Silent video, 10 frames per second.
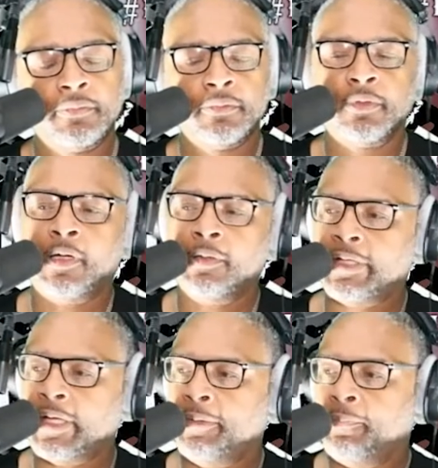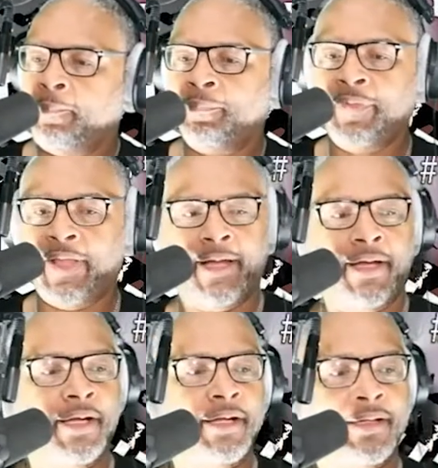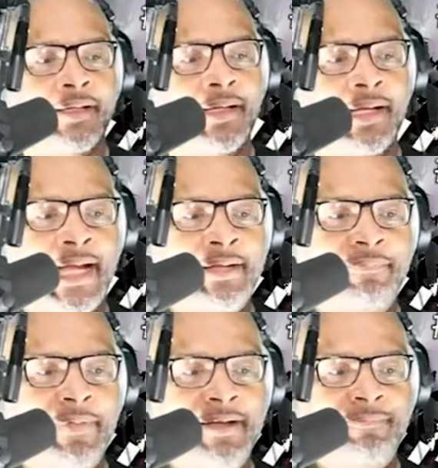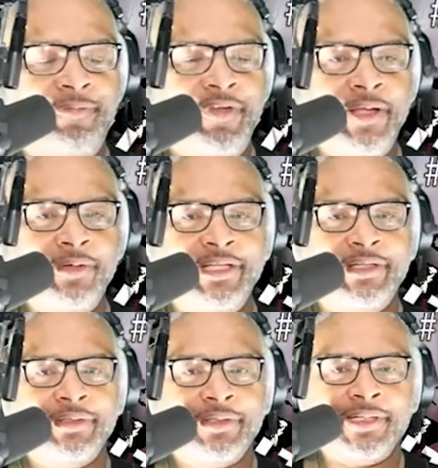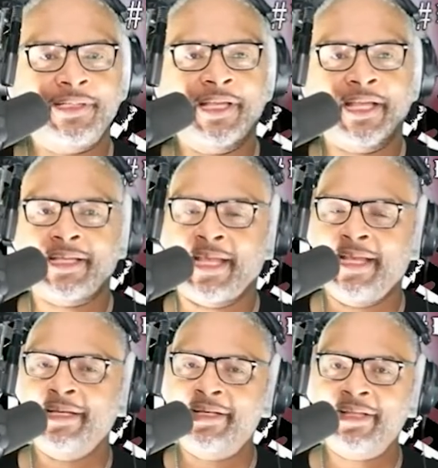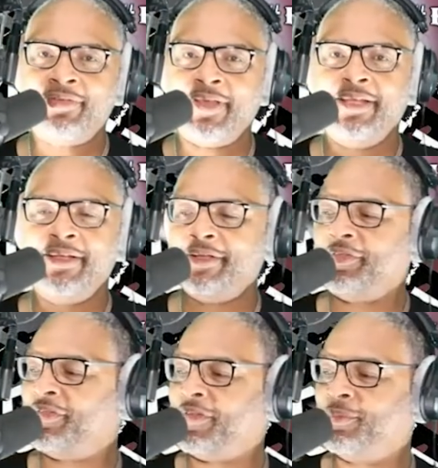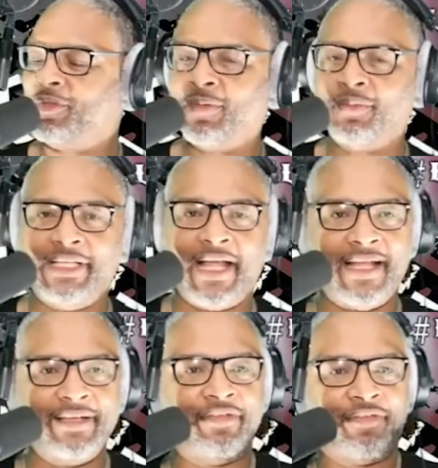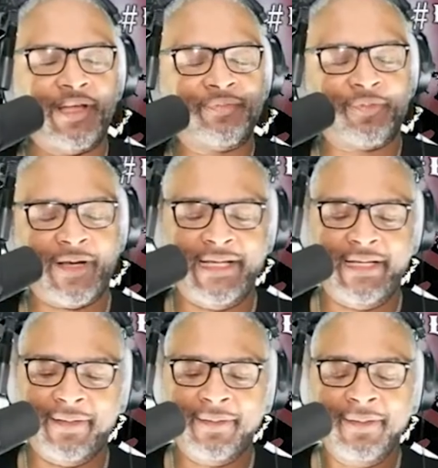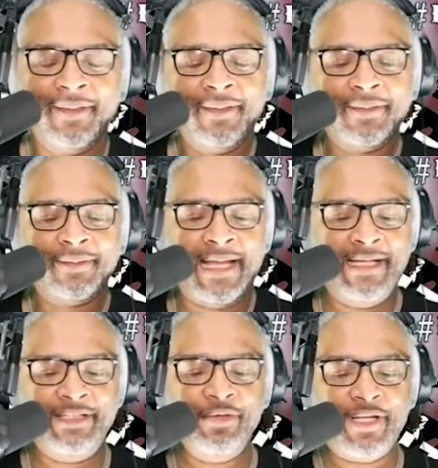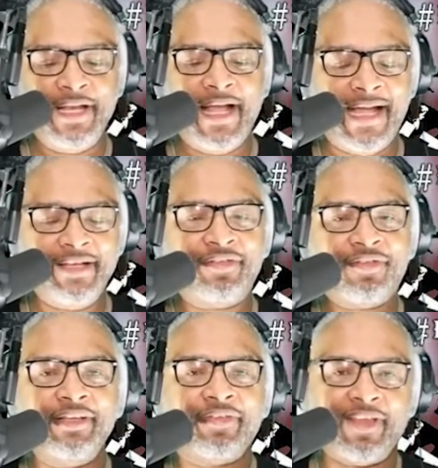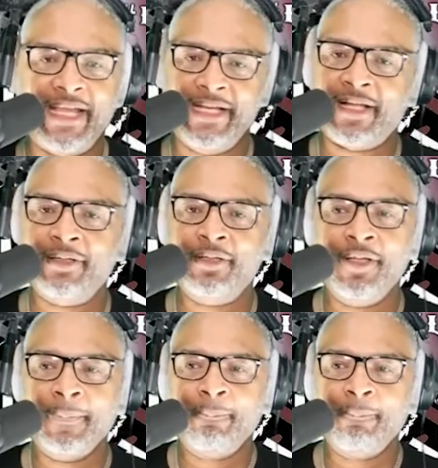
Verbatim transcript: I oh, just okay. I don't think that's fair. I'm not gonna I, I feel you. And this and this is some totally honest stuff right here that you can honestly say, like, look,